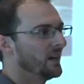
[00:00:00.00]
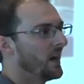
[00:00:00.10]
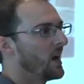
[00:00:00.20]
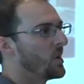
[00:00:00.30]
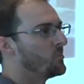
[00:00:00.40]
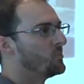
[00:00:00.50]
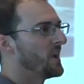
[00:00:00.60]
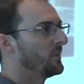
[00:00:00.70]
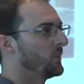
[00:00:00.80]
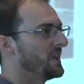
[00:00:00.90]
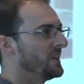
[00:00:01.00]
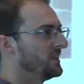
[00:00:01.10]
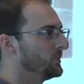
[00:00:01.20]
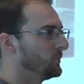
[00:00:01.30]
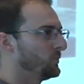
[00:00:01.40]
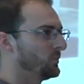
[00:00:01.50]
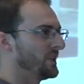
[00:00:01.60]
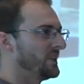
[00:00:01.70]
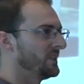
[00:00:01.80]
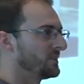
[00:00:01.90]
Um, and we,
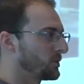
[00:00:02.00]
we